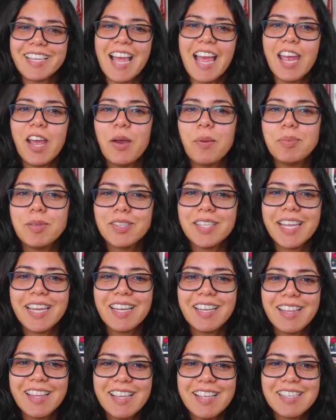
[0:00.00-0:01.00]
I hope you
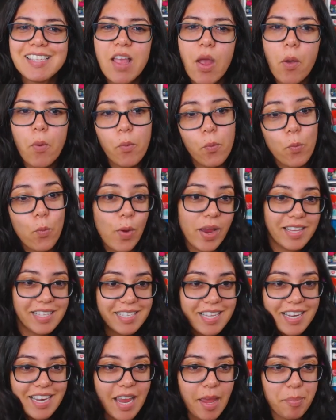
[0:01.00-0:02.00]
like this
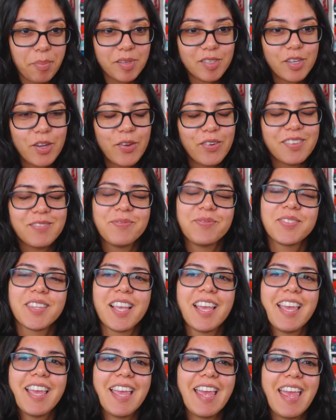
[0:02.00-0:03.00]
Wednesday episode.
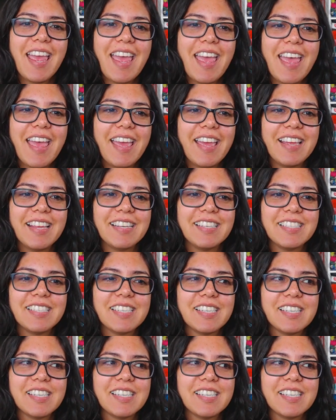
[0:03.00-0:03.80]
And